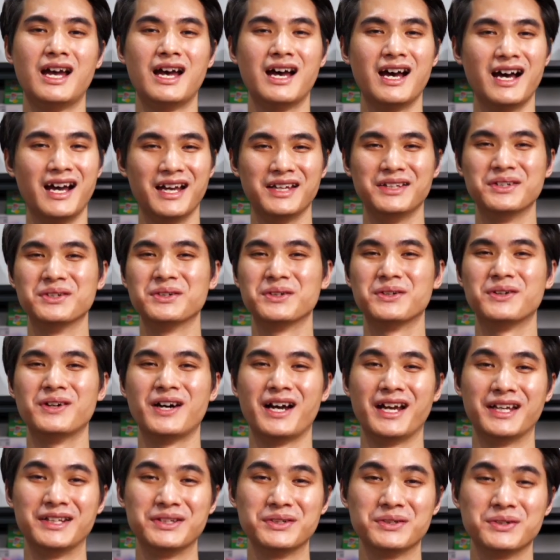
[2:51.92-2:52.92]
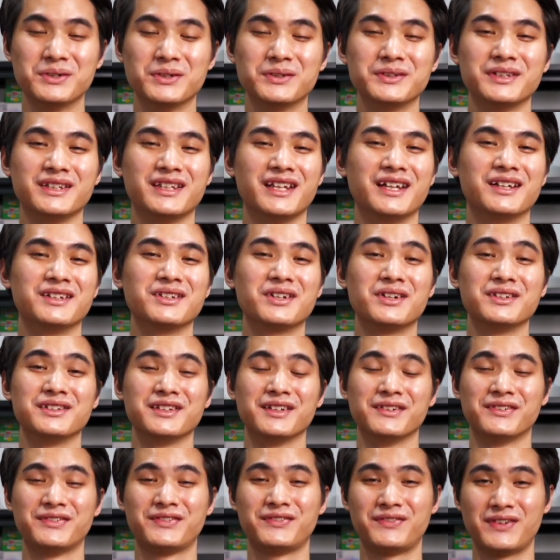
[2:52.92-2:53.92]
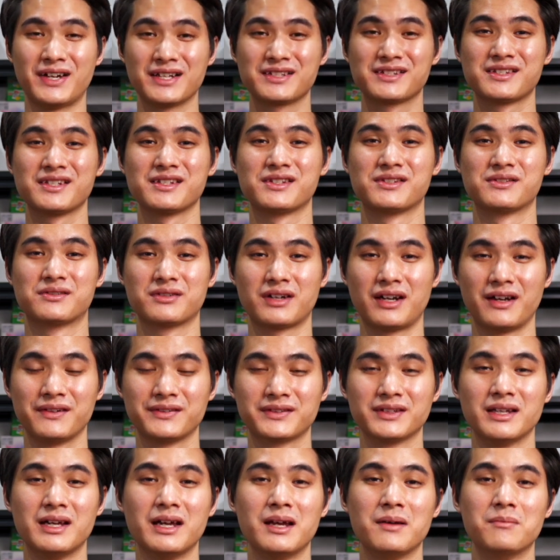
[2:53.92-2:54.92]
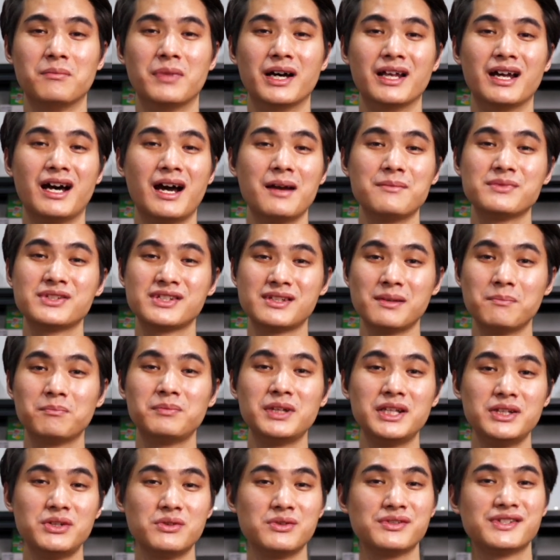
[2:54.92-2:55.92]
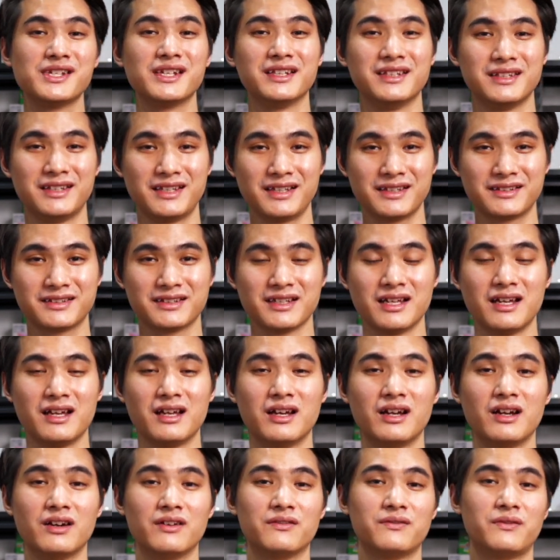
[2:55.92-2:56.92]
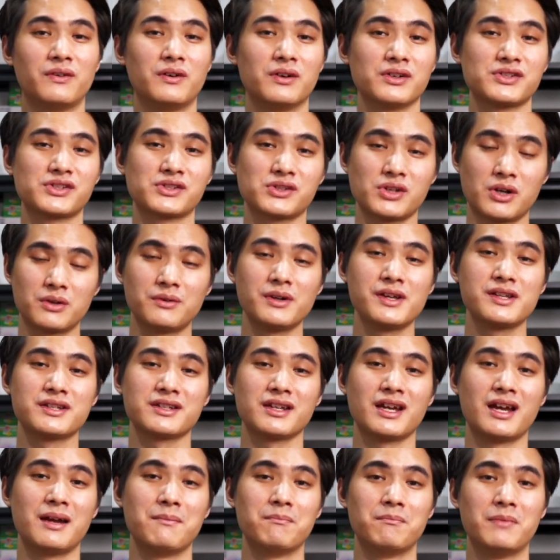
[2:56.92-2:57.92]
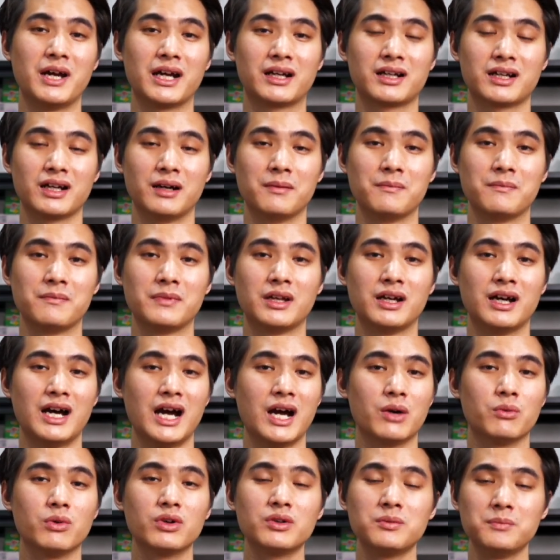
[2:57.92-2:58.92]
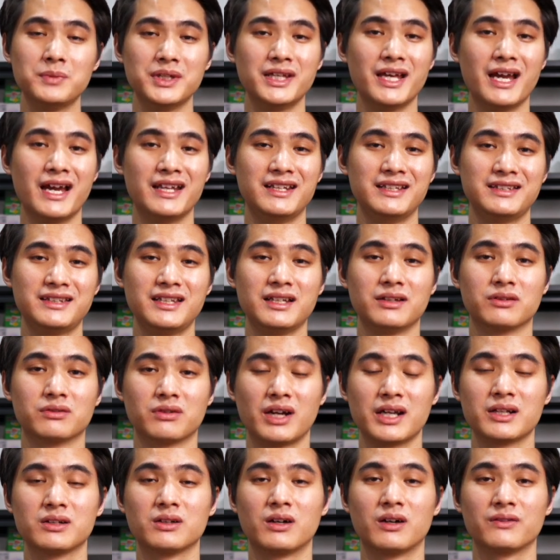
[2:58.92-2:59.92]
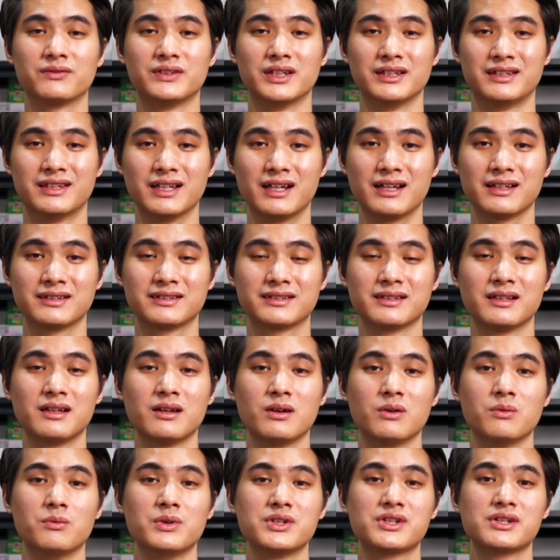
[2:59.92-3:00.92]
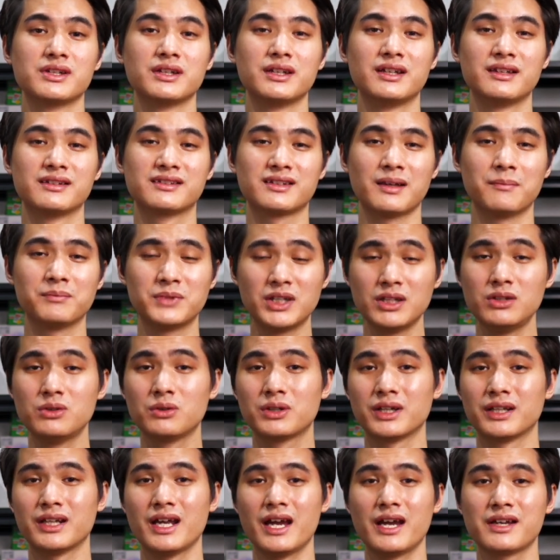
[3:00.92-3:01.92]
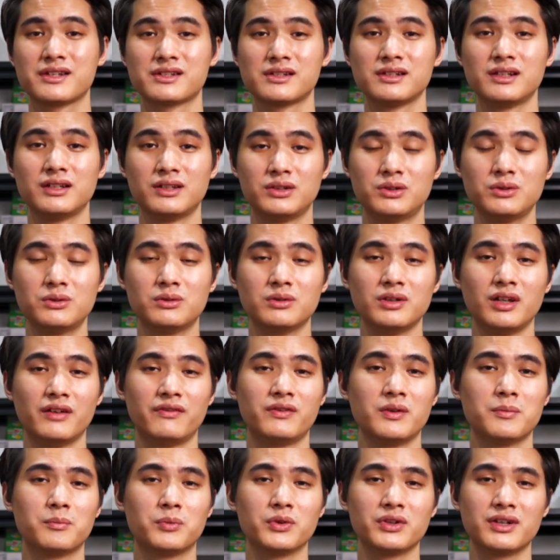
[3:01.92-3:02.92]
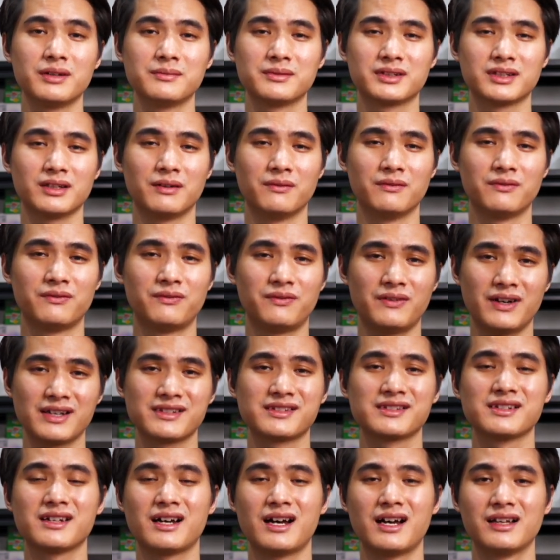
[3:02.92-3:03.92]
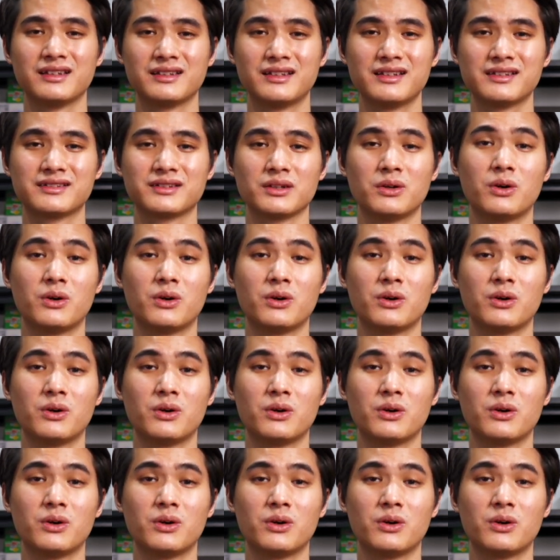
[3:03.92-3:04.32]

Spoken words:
I know, they're not the fastest drives, but I'm simply using this for storage and backup. I won't be editing right off the DAS, which is something you can actually do if you put in some faster hard disk